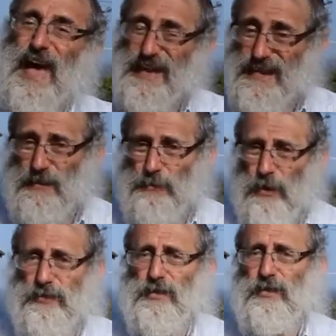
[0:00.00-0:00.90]
And in the
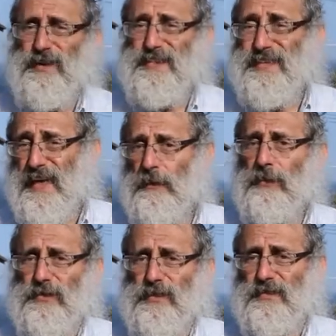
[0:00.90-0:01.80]
process of getting the other
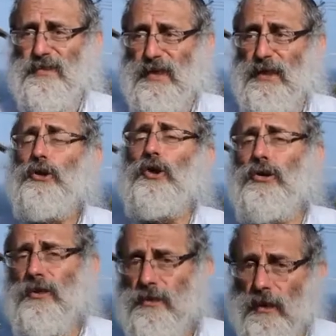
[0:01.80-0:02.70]
person to understand, you
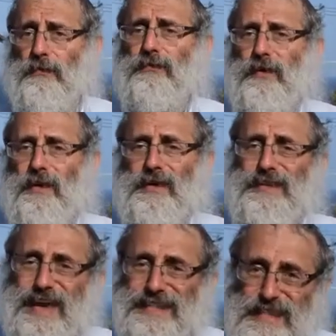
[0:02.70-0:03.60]
yourself
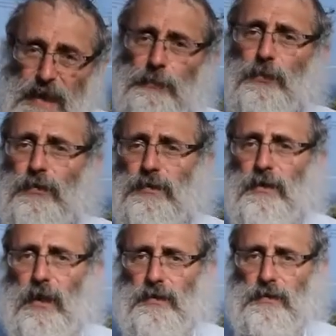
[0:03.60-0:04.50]
gain deeper
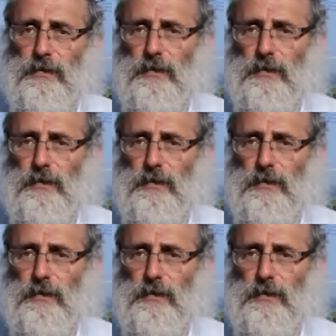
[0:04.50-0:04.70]
insight